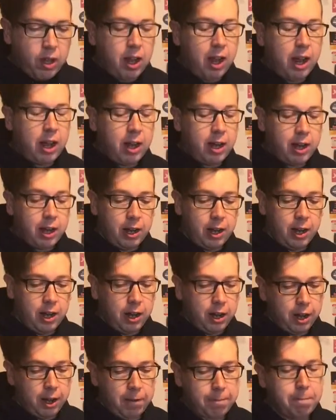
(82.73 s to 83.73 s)

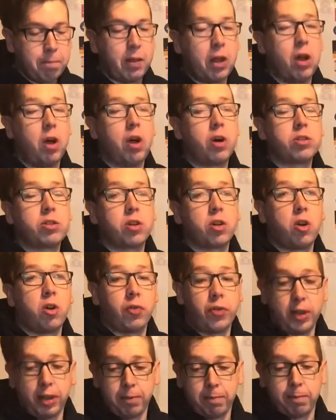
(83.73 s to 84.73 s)
Hot
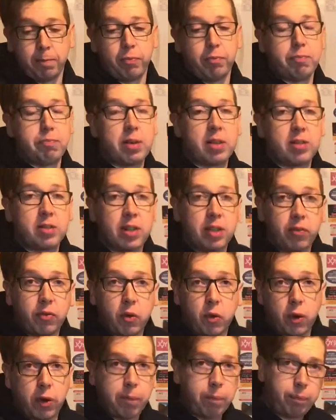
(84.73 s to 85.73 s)
coffee, best thing
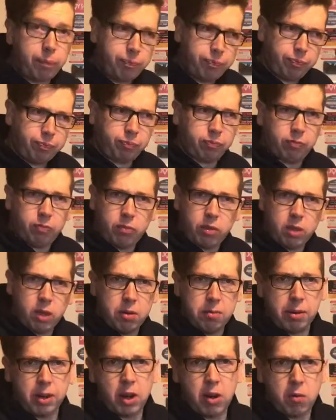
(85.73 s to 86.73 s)
for it.
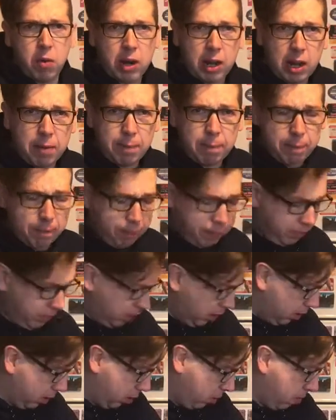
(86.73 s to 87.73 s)
I'm gonna go rug up
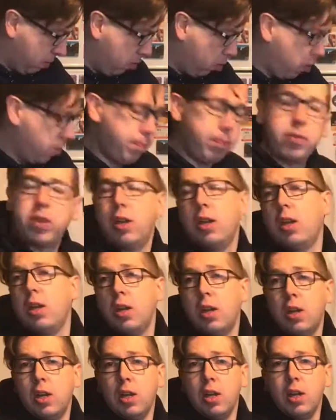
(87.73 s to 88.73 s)
a little bit more.
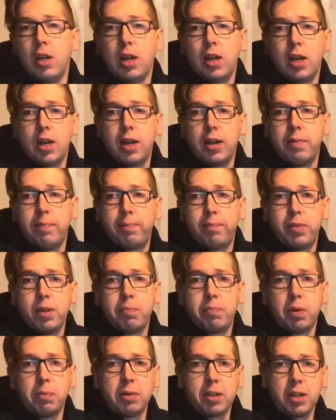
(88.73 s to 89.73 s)

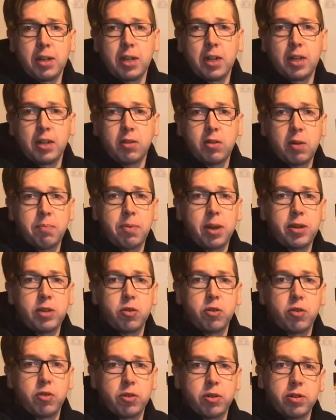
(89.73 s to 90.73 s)
Probably grab my
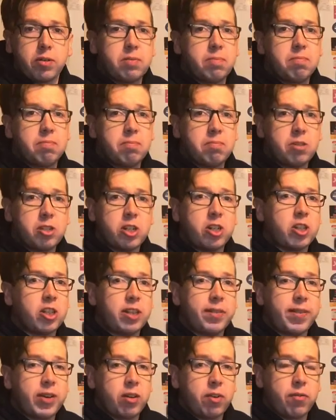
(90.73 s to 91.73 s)
doona and sit in the
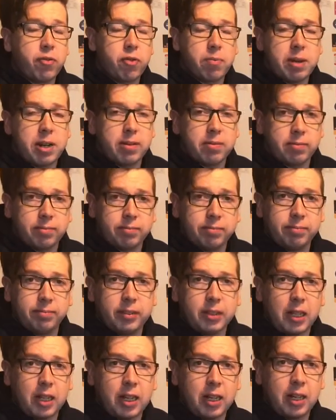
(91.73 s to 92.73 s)
living room for a bit.
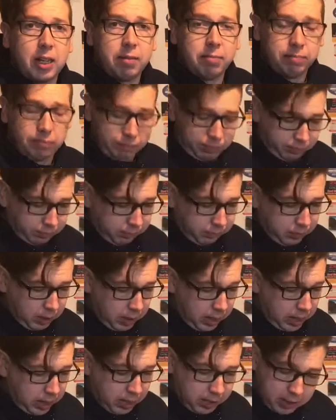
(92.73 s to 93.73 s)

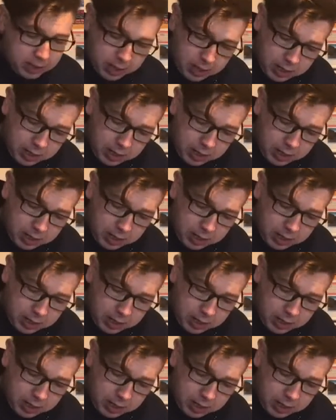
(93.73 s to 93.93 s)
And